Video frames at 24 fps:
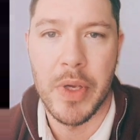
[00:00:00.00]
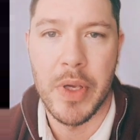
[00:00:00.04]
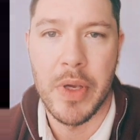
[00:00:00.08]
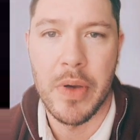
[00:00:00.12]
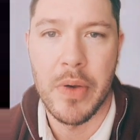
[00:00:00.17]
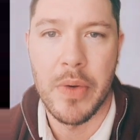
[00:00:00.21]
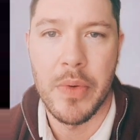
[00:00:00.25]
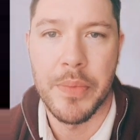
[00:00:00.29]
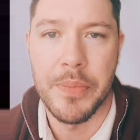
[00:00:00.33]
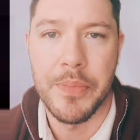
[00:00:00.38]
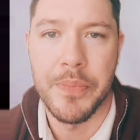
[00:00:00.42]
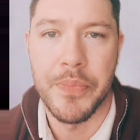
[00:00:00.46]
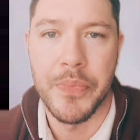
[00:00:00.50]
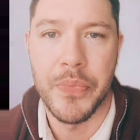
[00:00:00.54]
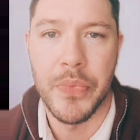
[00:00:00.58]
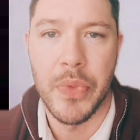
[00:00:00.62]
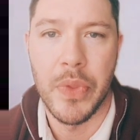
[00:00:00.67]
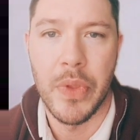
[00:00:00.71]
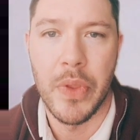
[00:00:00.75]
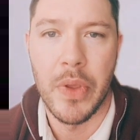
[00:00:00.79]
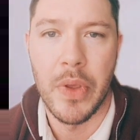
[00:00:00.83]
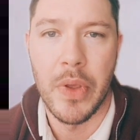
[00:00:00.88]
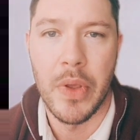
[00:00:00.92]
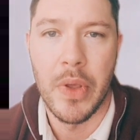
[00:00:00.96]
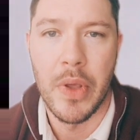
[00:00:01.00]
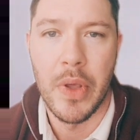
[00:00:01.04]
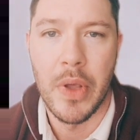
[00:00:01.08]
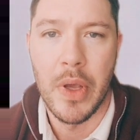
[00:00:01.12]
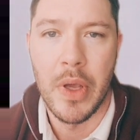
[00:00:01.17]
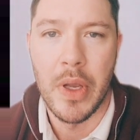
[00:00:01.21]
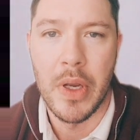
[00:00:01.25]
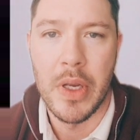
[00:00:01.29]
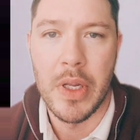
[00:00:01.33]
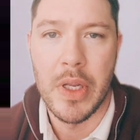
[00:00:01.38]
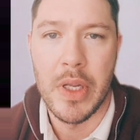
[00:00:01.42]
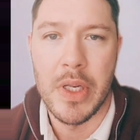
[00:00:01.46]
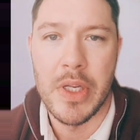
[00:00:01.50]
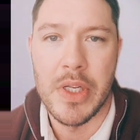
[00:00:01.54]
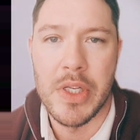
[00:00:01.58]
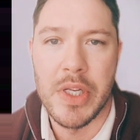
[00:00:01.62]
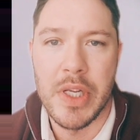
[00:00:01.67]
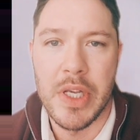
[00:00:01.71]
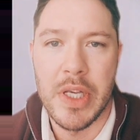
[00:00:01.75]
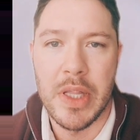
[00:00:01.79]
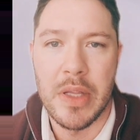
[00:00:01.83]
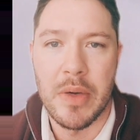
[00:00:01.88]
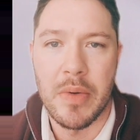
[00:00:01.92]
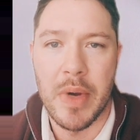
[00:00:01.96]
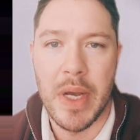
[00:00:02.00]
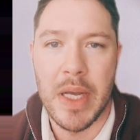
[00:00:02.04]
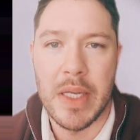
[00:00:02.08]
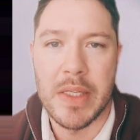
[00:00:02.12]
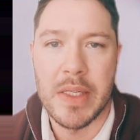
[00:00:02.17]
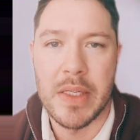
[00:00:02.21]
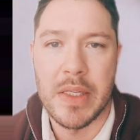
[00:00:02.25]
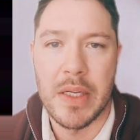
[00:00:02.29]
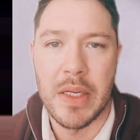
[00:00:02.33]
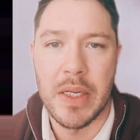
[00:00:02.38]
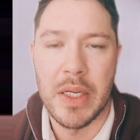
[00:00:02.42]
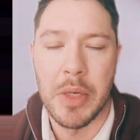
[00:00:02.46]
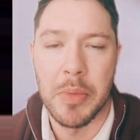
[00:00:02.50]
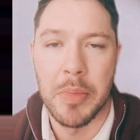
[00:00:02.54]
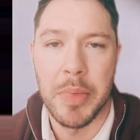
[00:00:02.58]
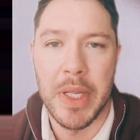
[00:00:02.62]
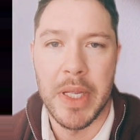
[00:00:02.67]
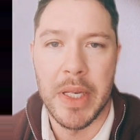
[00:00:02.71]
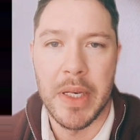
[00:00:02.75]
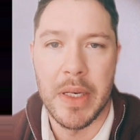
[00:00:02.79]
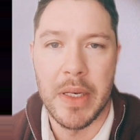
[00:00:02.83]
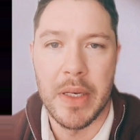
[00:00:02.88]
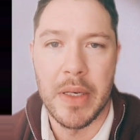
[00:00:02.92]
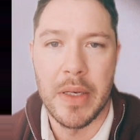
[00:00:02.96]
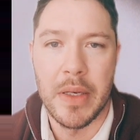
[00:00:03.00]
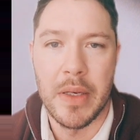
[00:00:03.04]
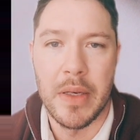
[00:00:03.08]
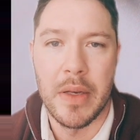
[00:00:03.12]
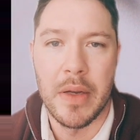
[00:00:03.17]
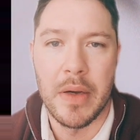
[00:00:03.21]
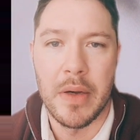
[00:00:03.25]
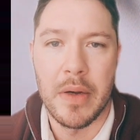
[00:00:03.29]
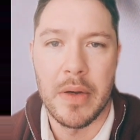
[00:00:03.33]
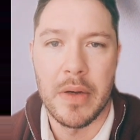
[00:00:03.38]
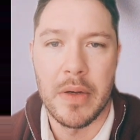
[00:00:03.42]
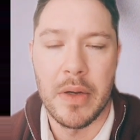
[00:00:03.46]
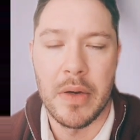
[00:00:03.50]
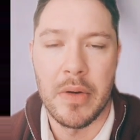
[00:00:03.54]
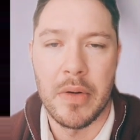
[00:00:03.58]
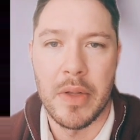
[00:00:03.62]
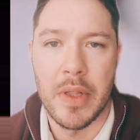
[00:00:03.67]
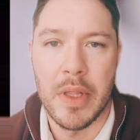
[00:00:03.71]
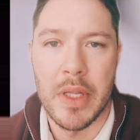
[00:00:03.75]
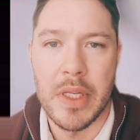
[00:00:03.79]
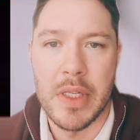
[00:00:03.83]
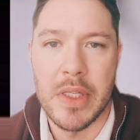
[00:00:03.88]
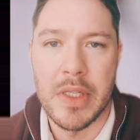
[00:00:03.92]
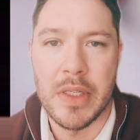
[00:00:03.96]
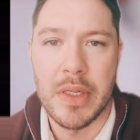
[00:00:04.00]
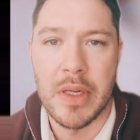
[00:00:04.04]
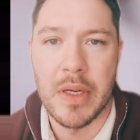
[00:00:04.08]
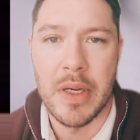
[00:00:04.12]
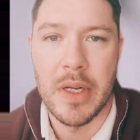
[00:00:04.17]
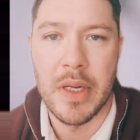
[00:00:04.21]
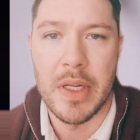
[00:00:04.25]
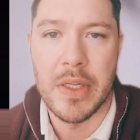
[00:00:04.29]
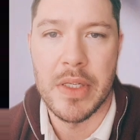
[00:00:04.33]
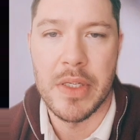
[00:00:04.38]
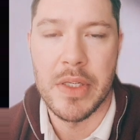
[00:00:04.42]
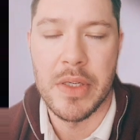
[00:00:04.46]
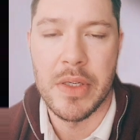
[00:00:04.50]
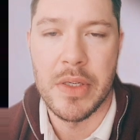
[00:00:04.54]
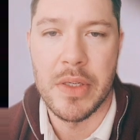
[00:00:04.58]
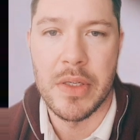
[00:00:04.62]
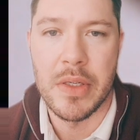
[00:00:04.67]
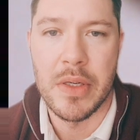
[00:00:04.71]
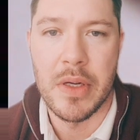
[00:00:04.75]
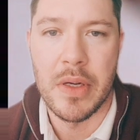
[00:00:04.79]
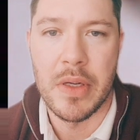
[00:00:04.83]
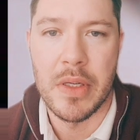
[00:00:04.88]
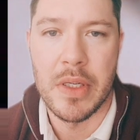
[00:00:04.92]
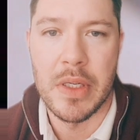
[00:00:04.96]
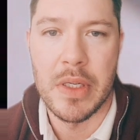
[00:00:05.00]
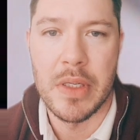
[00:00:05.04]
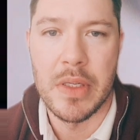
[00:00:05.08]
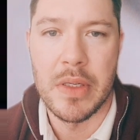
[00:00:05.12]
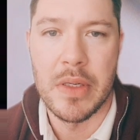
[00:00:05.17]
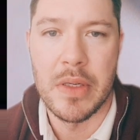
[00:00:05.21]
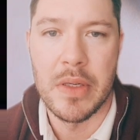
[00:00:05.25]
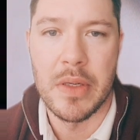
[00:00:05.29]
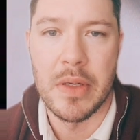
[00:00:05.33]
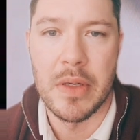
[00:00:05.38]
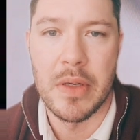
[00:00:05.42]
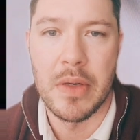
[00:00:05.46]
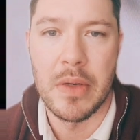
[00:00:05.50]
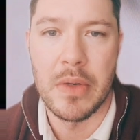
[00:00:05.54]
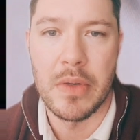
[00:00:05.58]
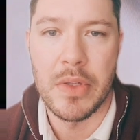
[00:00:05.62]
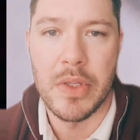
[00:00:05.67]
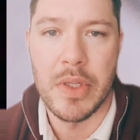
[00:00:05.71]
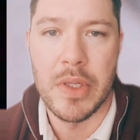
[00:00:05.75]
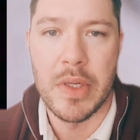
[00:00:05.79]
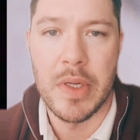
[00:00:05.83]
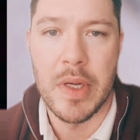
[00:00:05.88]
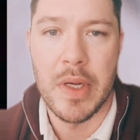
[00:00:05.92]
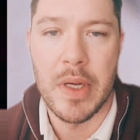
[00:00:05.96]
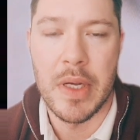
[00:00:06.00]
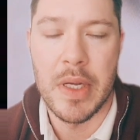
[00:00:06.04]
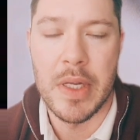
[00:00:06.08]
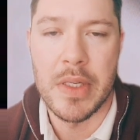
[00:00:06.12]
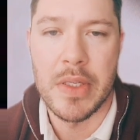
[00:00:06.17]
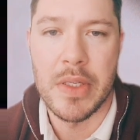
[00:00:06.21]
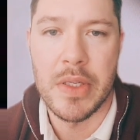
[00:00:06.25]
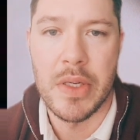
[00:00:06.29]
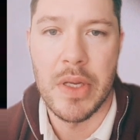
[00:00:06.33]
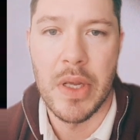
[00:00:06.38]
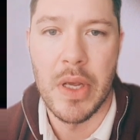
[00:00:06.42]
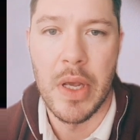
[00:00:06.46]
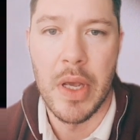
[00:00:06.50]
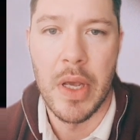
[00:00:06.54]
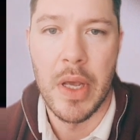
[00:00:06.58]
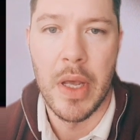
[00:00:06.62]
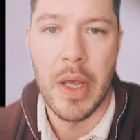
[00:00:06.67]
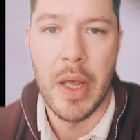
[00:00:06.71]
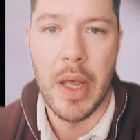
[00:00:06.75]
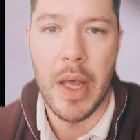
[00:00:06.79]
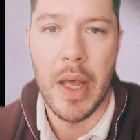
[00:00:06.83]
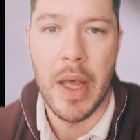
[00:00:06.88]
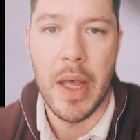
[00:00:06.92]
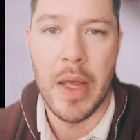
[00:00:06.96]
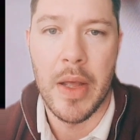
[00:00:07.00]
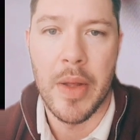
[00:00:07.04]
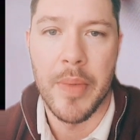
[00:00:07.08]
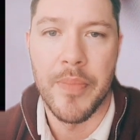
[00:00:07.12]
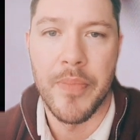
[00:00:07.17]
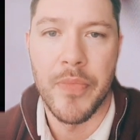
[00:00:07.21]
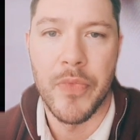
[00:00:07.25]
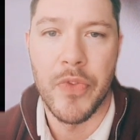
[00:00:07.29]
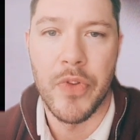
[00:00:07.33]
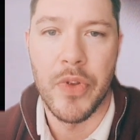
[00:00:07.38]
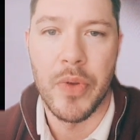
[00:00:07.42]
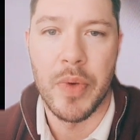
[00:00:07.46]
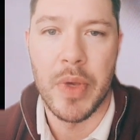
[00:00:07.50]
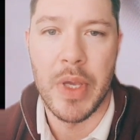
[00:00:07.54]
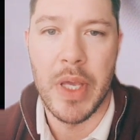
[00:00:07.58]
we go. You can see the wax is a little bit darker on this side. It's just started to oxidize. Um, so